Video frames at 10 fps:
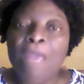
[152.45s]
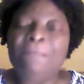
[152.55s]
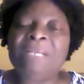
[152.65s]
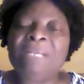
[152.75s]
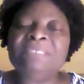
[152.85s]

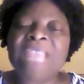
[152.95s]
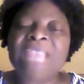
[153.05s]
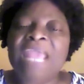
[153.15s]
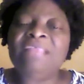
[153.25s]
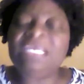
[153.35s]
But I'm
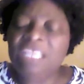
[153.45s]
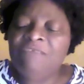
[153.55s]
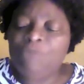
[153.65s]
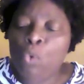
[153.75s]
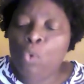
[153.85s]
saying that
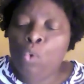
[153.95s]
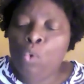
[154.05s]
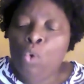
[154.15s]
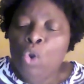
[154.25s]
if you